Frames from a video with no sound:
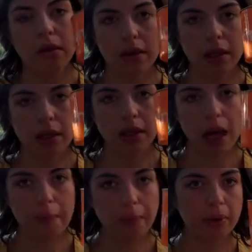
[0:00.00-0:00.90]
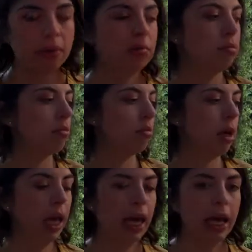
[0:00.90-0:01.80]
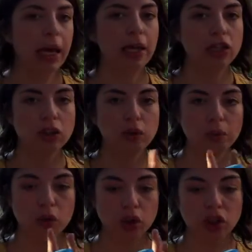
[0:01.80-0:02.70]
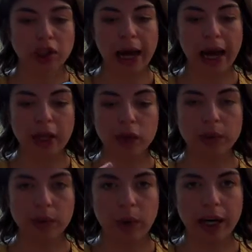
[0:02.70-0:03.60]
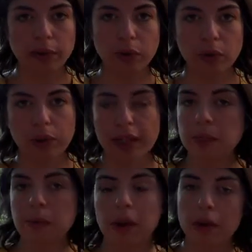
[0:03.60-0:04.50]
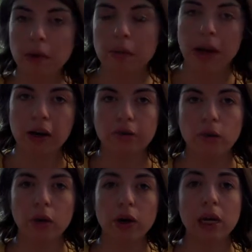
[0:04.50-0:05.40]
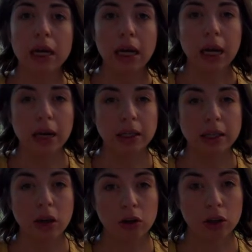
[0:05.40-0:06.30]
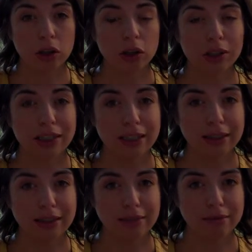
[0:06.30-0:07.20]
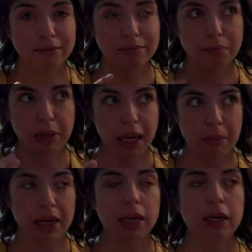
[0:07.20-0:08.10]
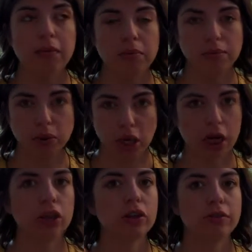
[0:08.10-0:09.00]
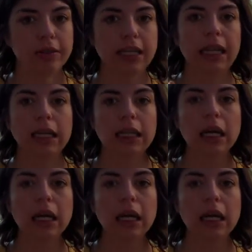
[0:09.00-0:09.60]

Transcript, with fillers: the cup, a sh more shallow and wide bowl that's a little better for uh, younger baby toddler feeding,